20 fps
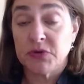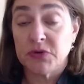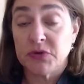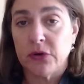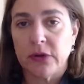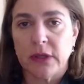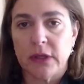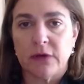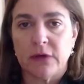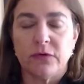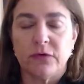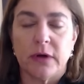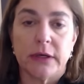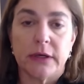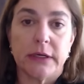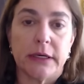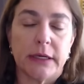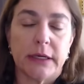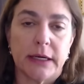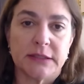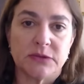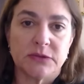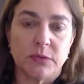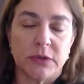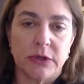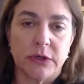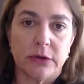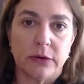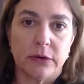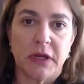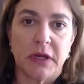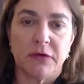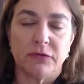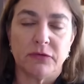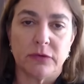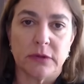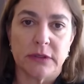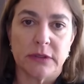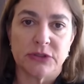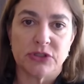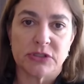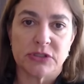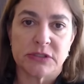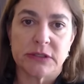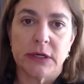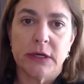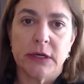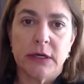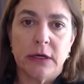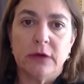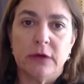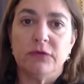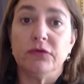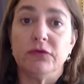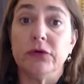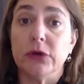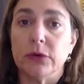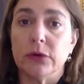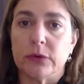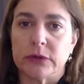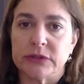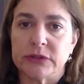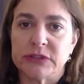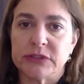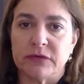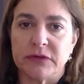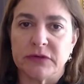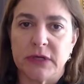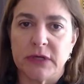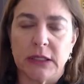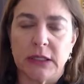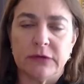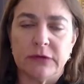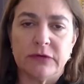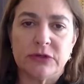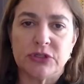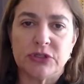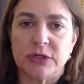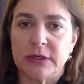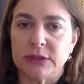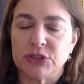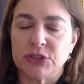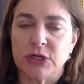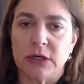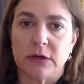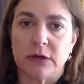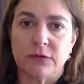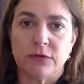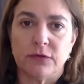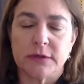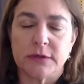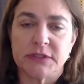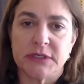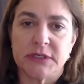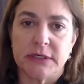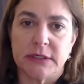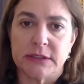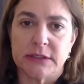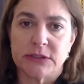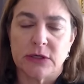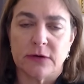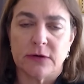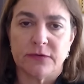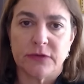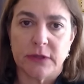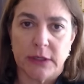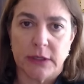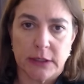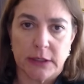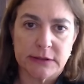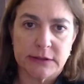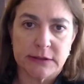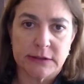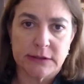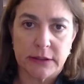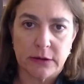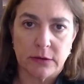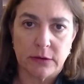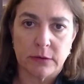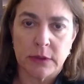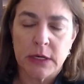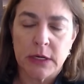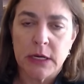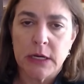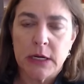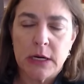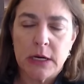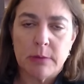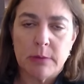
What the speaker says: It's really on Friday nights when you don't have religious viewers of television, and Channel 14 is off the air because they don't